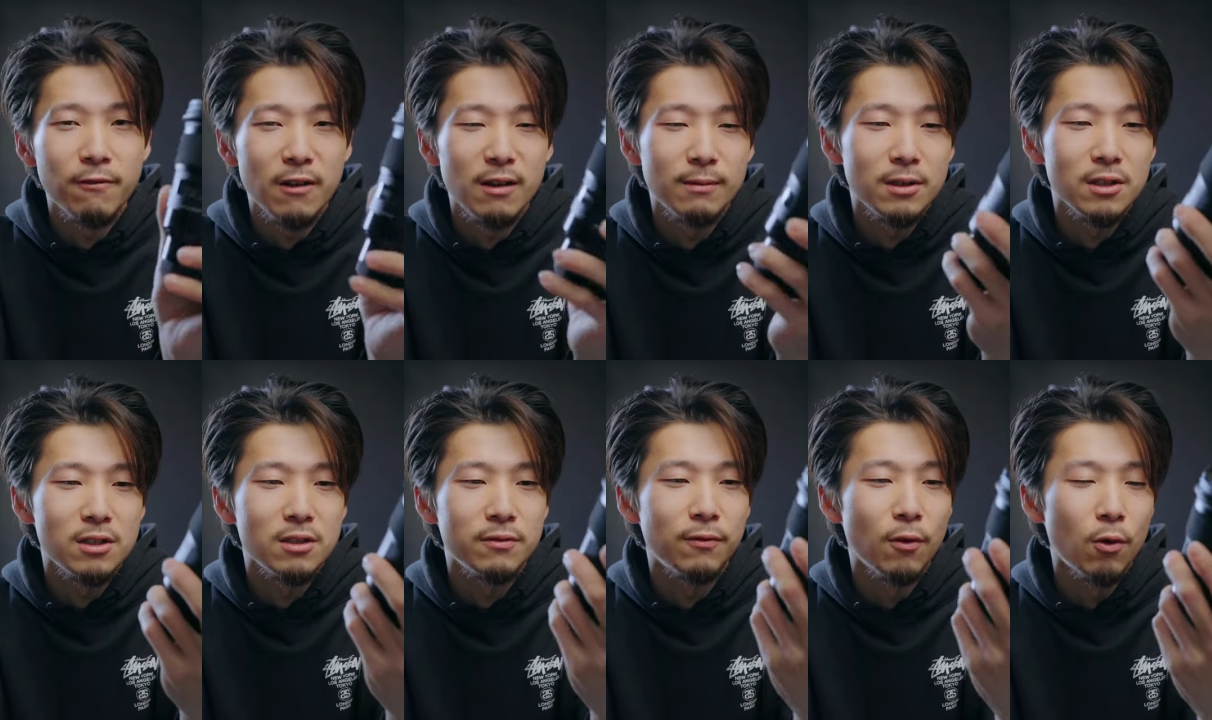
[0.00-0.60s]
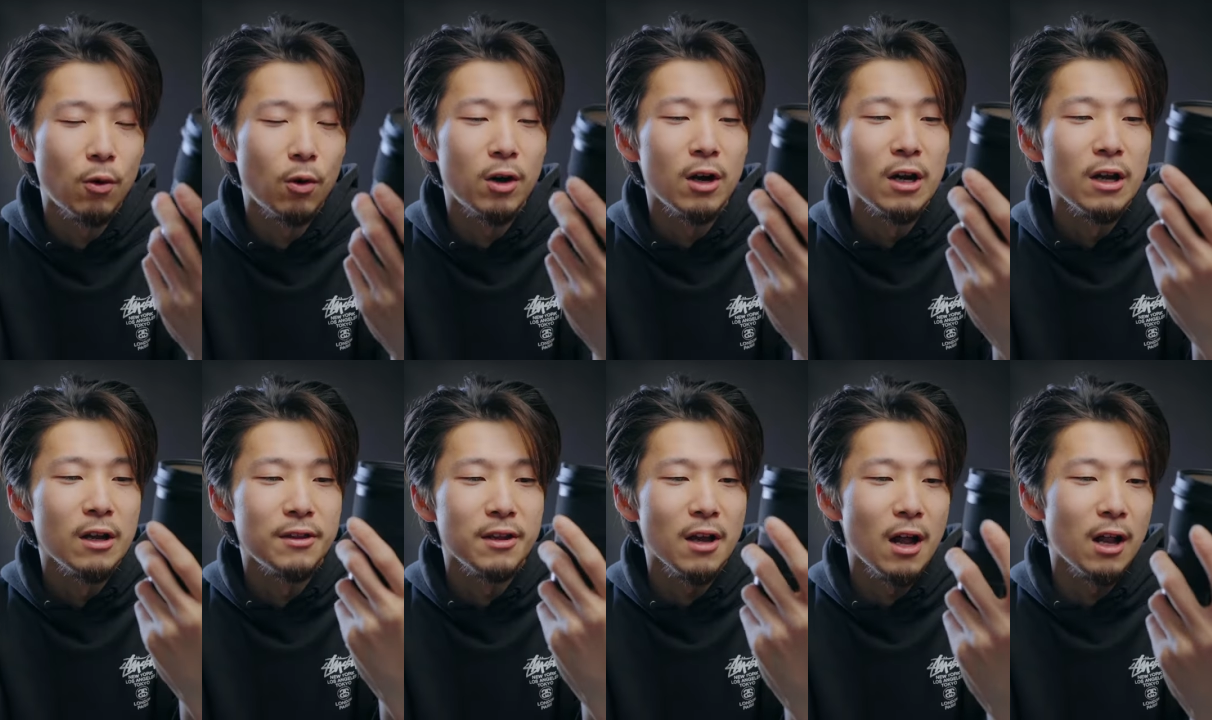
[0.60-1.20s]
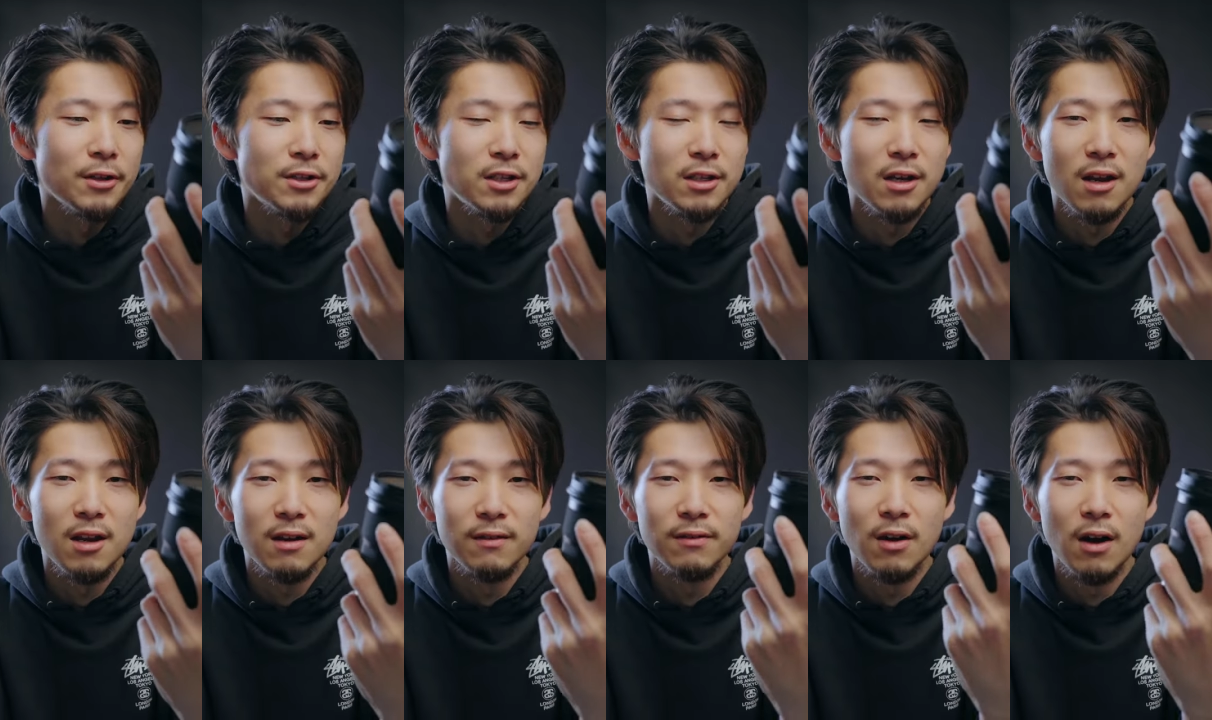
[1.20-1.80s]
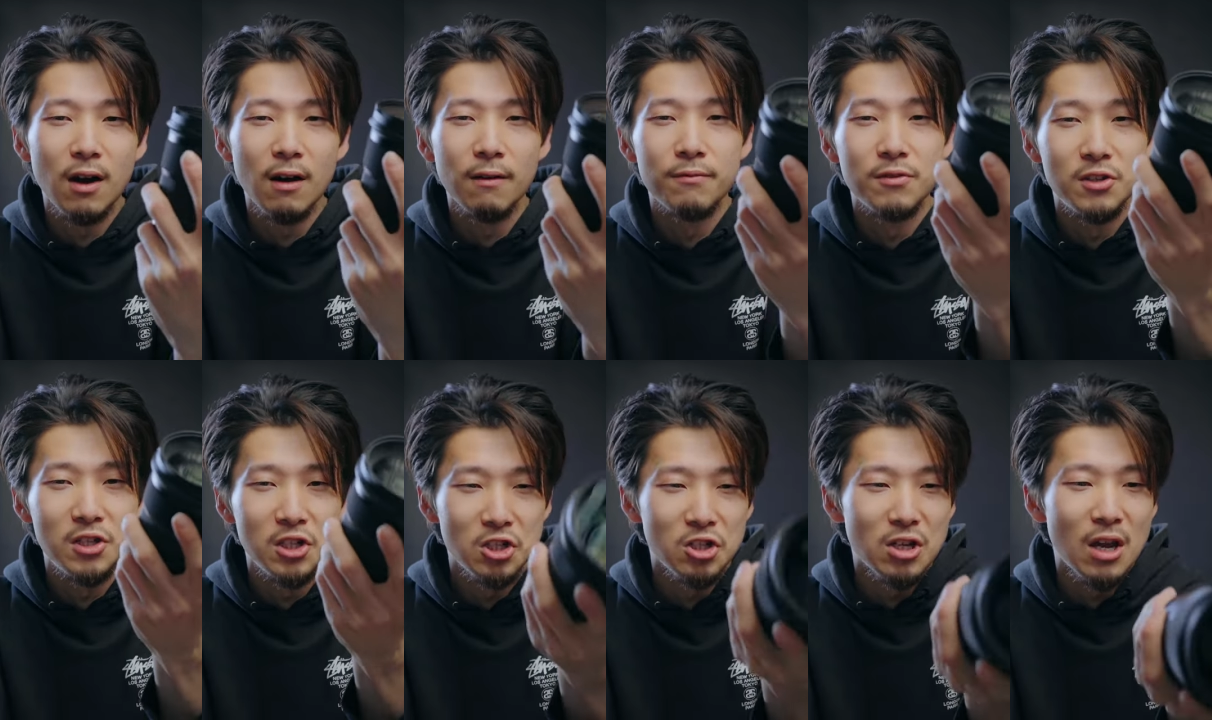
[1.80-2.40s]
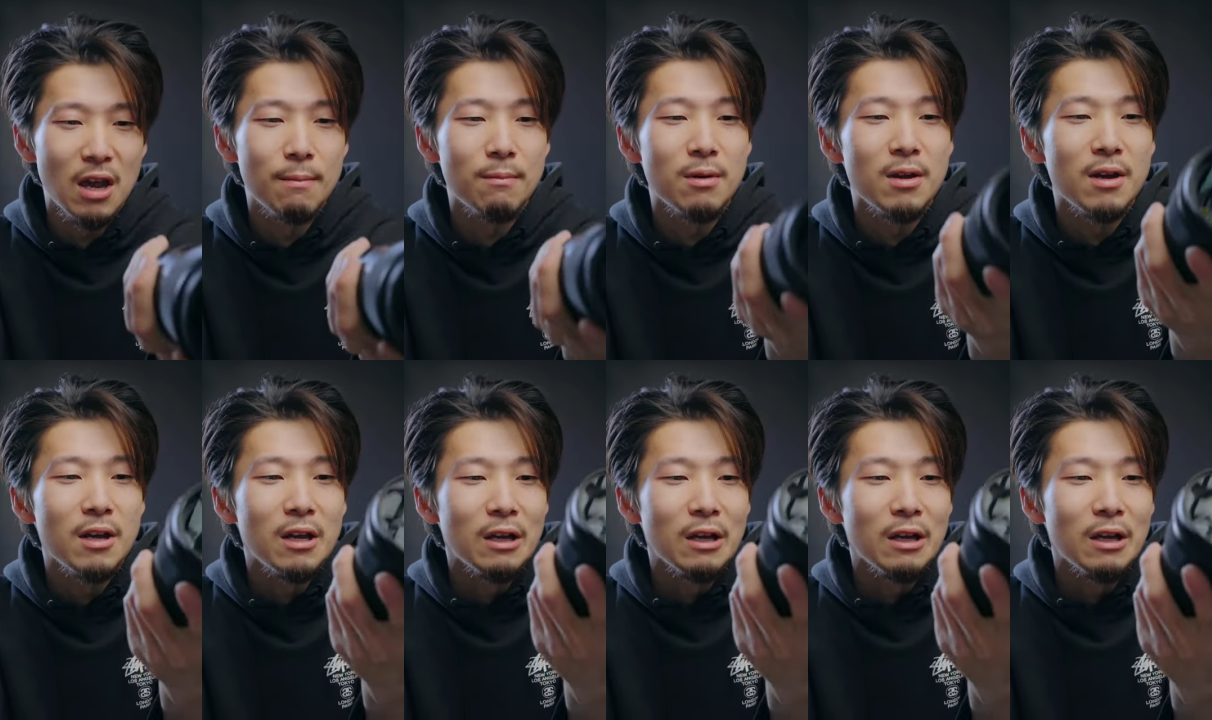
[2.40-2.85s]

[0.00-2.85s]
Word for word: famous for the alternative of G M